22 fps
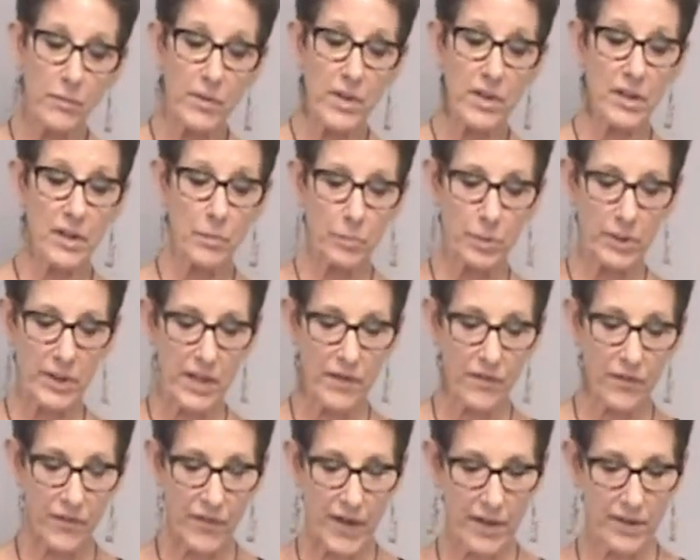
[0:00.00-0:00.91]
with
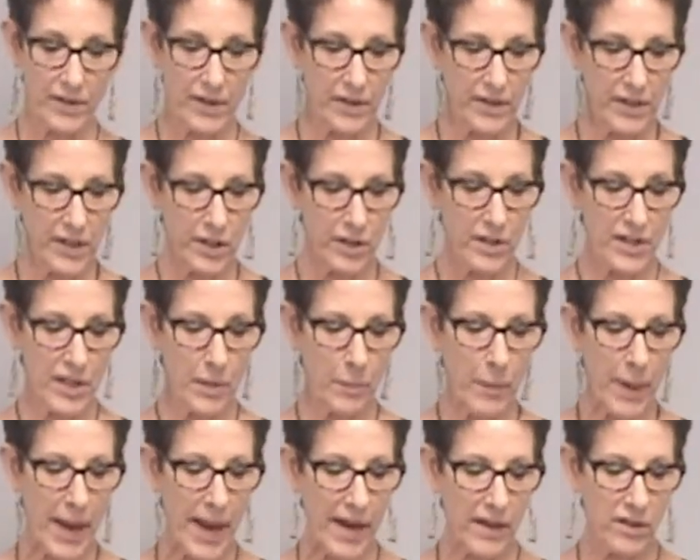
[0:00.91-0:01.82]
complete faith that there is
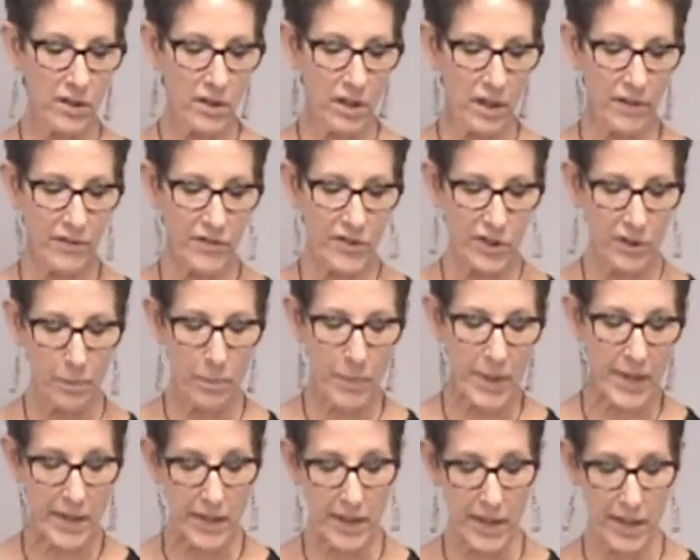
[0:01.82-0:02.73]
a pattern of your
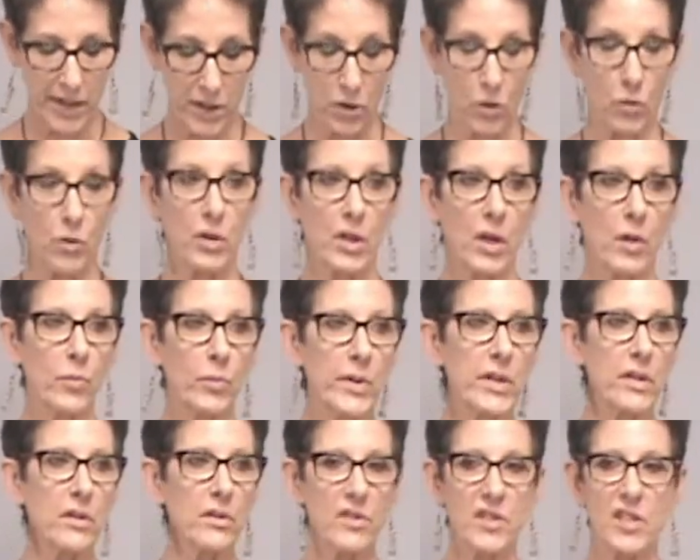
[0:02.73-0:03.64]
being or a
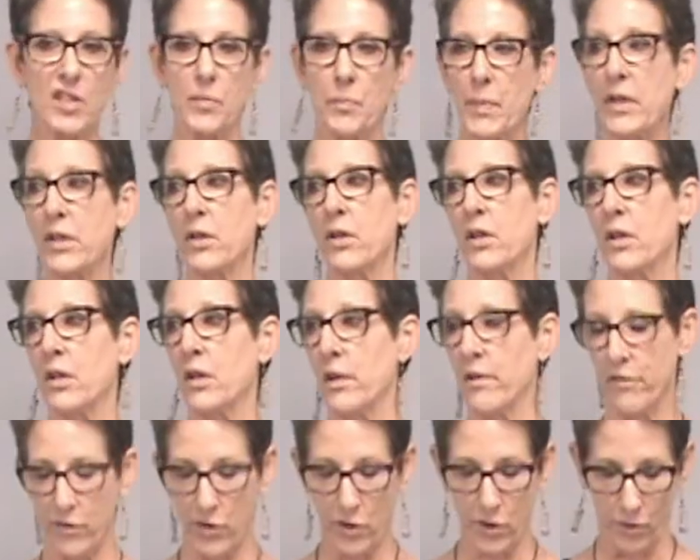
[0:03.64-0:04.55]
real spirit
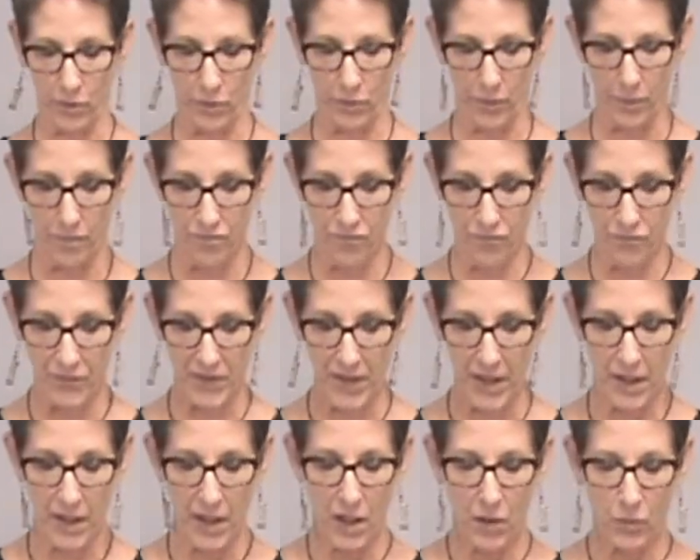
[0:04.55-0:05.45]
of you,
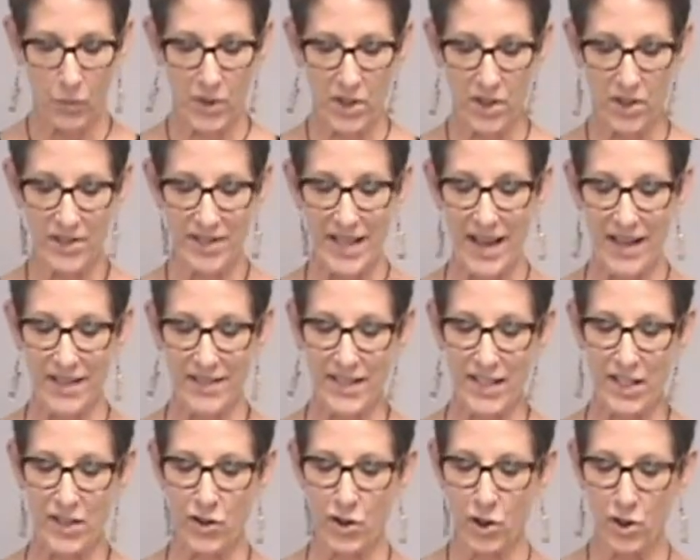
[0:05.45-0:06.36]
which is
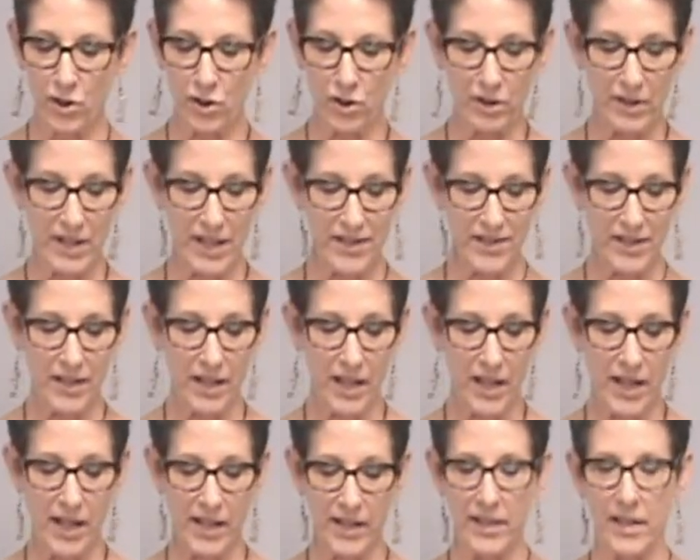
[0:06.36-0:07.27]
as eternal as
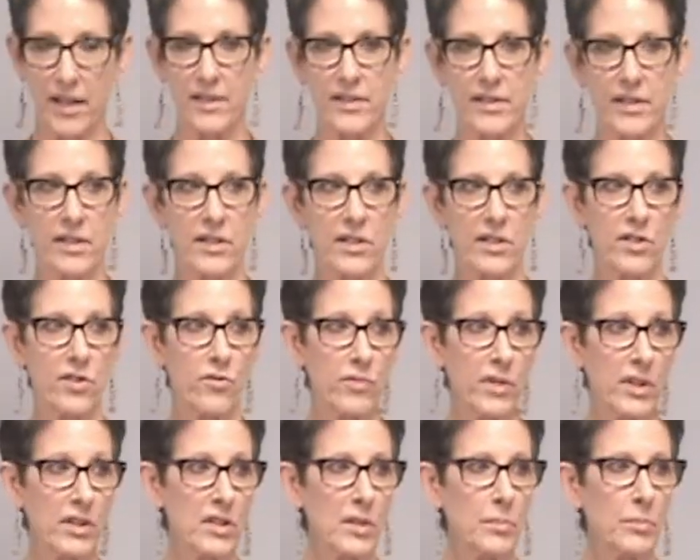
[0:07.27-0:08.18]
God, as
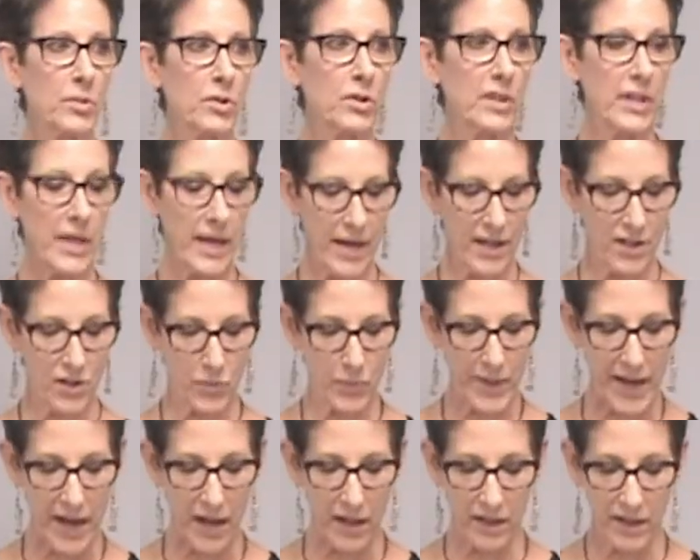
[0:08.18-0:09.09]
indestructible
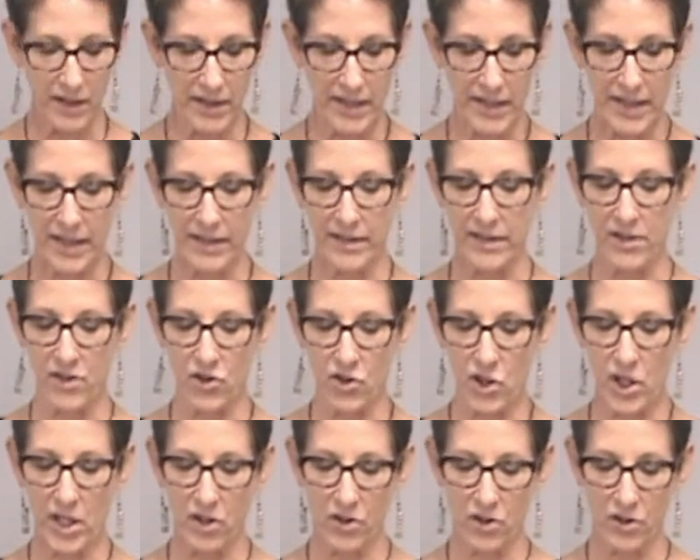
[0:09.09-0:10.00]
as reality, and as
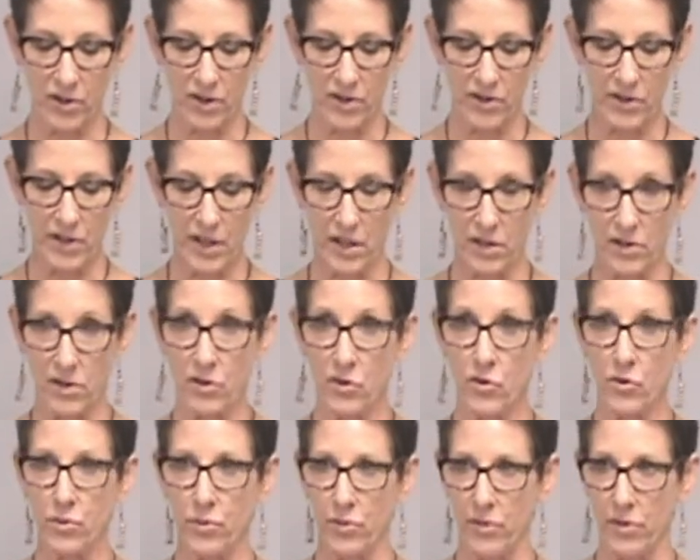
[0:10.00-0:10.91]
changeless
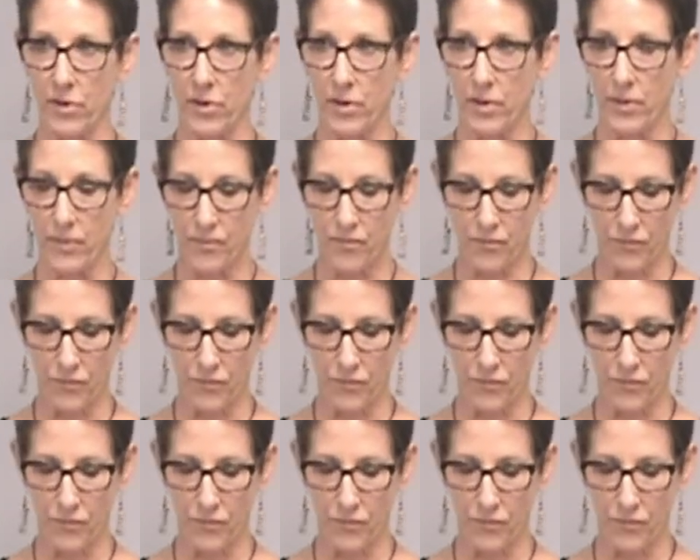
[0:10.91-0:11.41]
as truth.